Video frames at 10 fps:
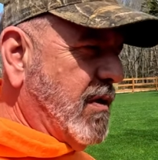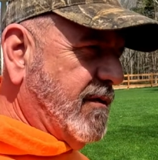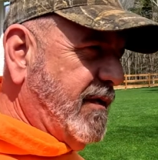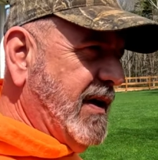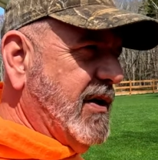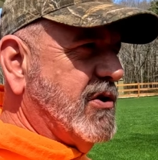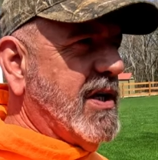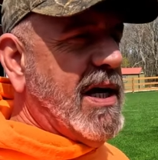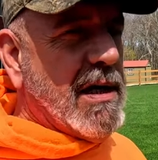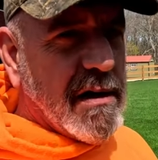a finished
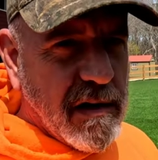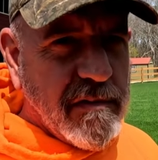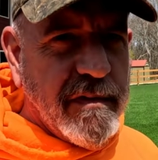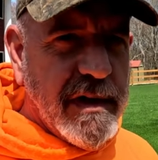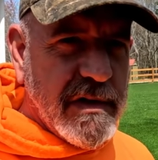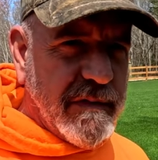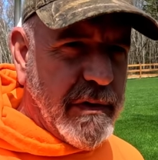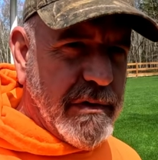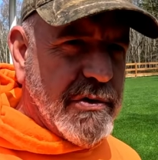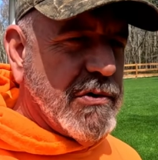and unfinished
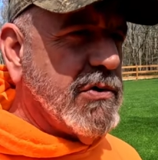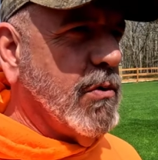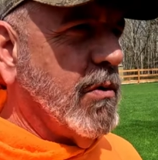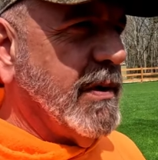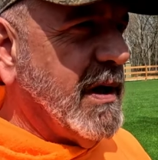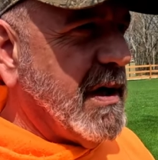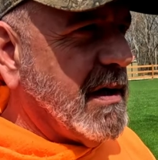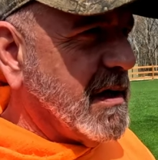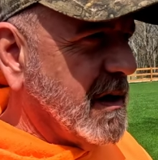furniture store where they did